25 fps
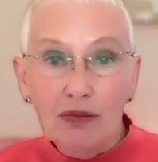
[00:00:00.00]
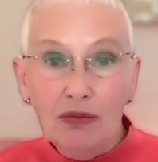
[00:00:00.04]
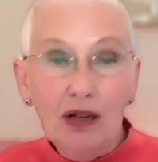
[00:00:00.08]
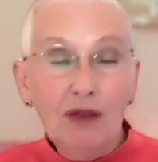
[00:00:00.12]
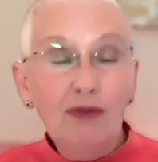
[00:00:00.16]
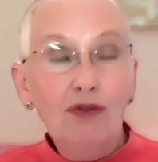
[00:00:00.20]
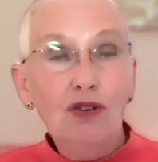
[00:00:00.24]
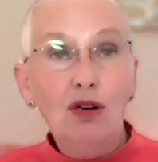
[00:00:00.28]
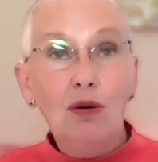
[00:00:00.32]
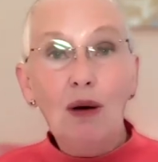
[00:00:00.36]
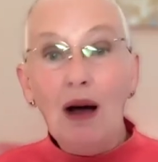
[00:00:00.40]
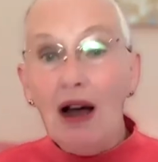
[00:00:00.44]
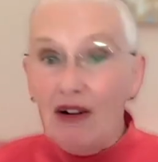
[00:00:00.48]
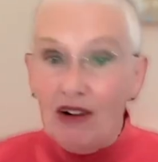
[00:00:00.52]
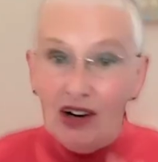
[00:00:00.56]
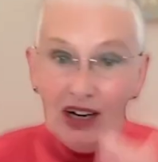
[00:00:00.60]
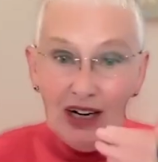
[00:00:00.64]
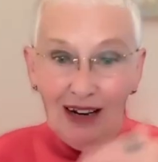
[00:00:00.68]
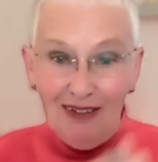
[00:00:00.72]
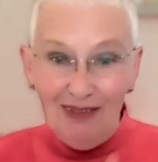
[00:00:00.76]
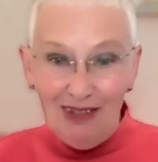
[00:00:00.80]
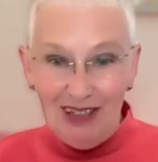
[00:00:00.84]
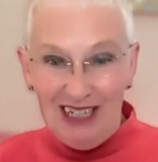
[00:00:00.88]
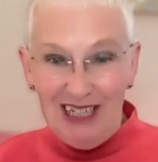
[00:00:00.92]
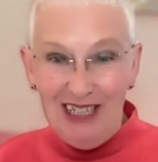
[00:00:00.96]
And if you are, I'd
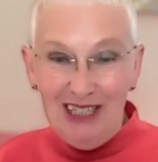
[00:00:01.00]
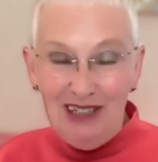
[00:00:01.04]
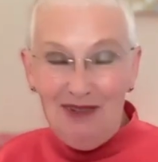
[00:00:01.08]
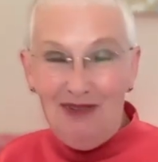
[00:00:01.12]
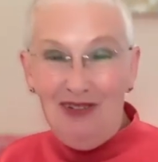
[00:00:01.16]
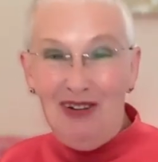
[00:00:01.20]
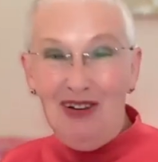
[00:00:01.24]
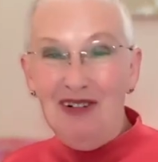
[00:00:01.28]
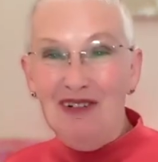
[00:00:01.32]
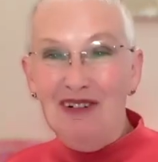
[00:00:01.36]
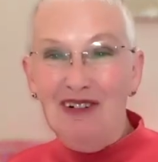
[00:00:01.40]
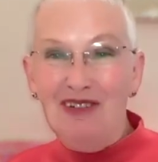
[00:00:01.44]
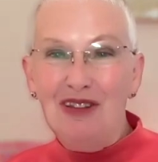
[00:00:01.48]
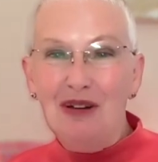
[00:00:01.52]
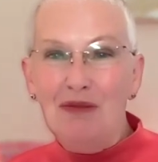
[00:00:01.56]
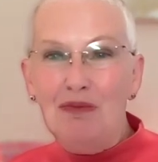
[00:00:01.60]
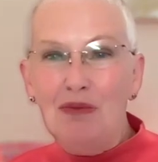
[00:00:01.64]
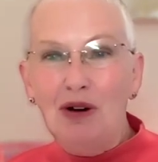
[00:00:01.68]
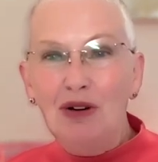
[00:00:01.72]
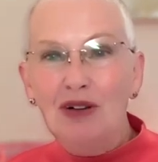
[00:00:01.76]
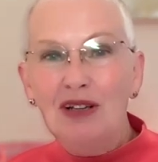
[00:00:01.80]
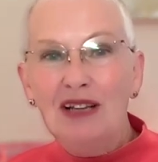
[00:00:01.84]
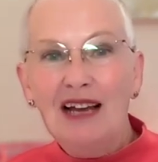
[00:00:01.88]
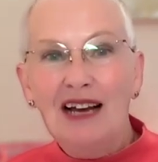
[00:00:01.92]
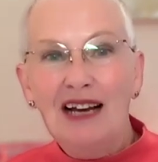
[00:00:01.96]
love to interview you on the
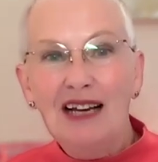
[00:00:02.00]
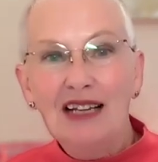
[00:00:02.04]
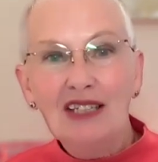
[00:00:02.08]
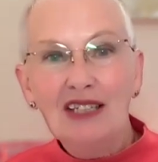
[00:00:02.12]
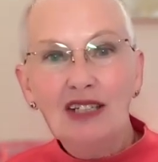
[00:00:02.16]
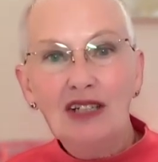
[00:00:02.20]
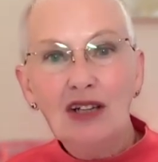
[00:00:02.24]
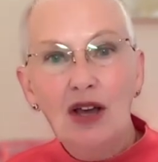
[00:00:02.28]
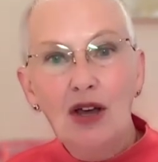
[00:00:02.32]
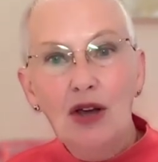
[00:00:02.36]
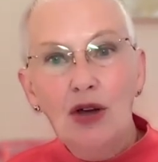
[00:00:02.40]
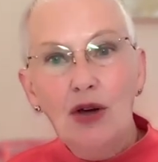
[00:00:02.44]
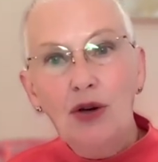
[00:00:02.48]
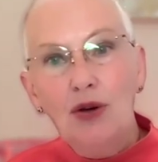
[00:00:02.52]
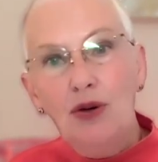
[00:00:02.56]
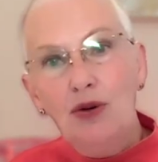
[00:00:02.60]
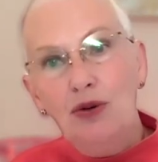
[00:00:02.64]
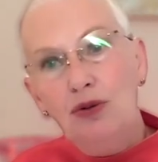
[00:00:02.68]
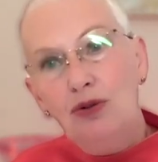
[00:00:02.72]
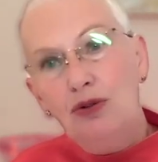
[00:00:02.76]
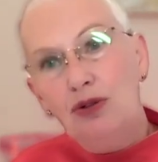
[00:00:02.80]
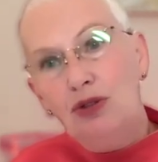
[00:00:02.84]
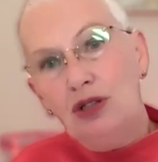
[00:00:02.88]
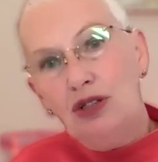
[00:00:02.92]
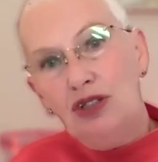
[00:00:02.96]
podcast,
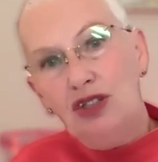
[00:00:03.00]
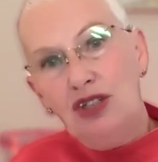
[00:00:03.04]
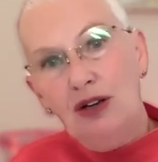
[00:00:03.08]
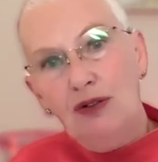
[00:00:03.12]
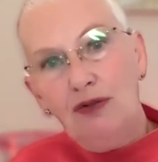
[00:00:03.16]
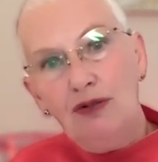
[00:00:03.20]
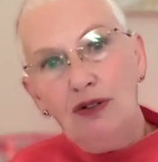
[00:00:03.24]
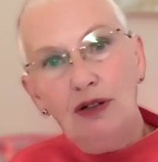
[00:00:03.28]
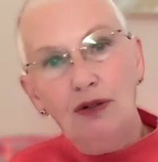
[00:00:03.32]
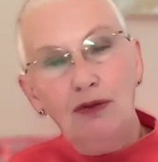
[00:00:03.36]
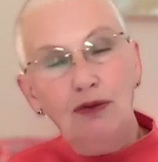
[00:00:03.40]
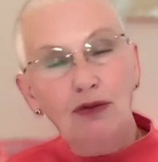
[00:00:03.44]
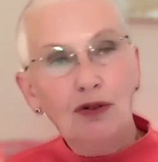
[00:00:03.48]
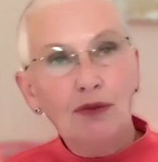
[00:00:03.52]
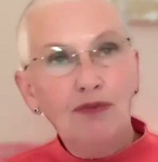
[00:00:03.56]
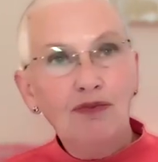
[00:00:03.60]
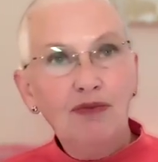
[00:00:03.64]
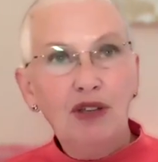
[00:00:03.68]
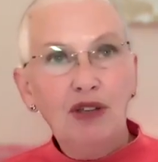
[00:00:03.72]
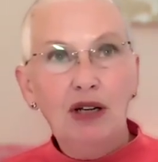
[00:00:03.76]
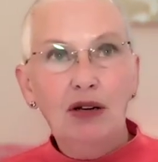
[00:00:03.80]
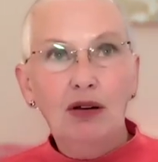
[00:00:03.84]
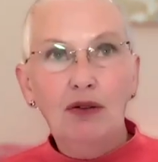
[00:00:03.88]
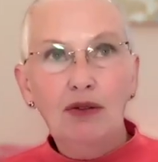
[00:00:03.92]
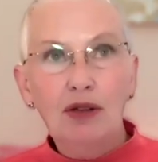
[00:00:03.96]
who's shifted from,
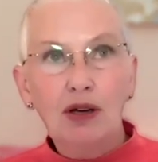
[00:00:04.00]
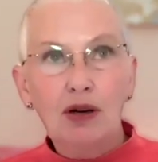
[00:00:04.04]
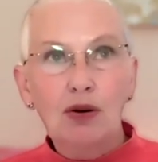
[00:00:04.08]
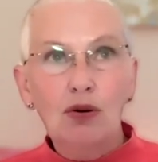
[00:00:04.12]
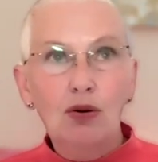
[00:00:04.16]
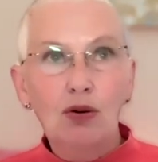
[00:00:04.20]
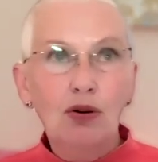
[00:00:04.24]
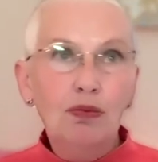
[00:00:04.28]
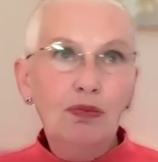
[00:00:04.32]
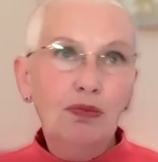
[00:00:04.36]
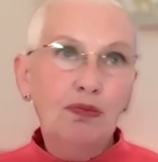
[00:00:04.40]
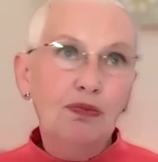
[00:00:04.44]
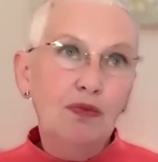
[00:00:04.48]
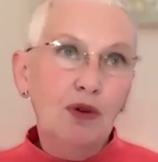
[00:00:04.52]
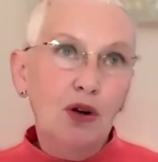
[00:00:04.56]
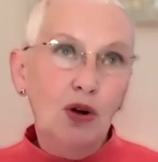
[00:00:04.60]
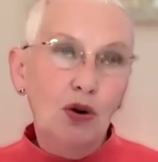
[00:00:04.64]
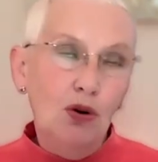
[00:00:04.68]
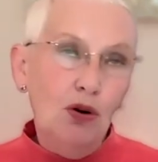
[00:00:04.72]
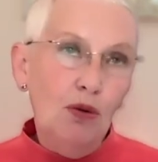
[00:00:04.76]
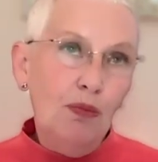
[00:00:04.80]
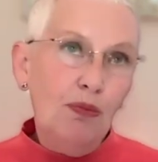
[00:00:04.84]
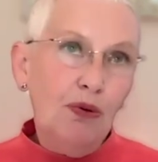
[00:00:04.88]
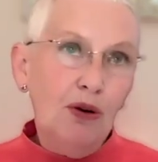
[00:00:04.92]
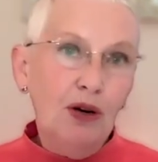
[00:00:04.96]
the
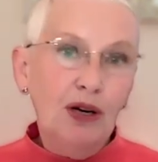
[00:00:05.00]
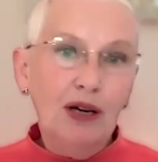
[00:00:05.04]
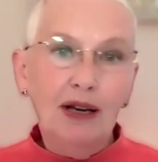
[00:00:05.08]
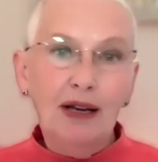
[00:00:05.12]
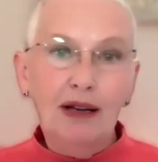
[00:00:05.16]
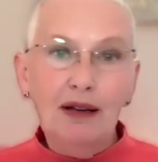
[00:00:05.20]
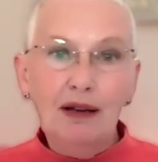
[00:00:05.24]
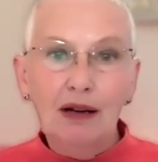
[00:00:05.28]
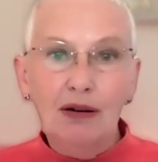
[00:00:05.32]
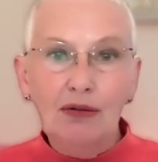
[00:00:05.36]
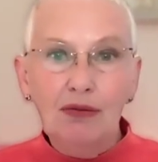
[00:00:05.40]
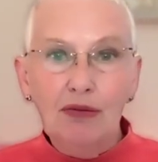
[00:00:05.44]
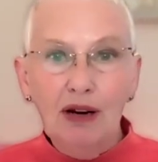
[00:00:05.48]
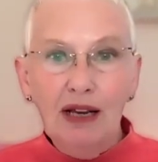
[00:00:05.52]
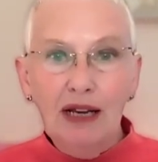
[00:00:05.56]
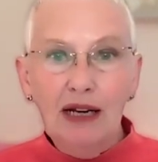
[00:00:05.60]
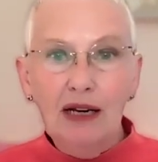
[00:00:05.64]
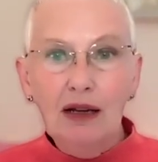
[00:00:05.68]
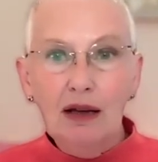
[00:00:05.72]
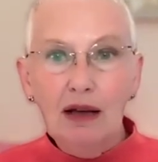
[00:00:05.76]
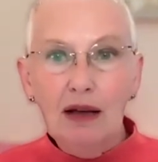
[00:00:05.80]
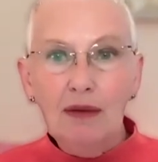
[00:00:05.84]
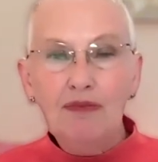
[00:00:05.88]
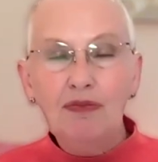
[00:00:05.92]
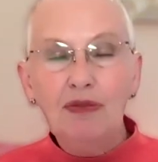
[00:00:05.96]
corporate
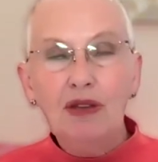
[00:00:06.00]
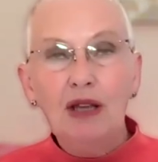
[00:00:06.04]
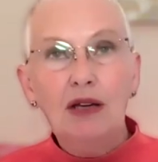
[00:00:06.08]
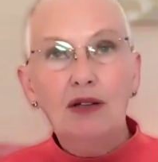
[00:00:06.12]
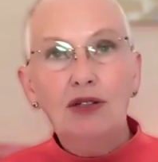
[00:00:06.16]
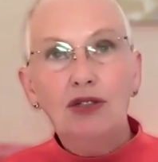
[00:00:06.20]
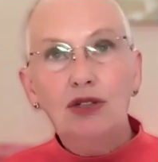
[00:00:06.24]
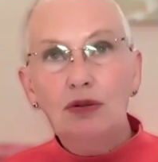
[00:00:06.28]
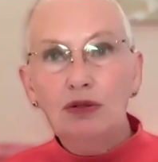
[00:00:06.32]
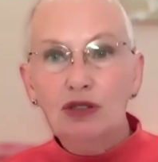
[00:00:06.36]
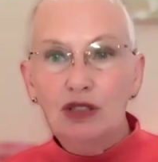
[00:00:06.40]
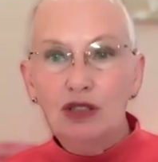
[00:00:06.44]
arena to a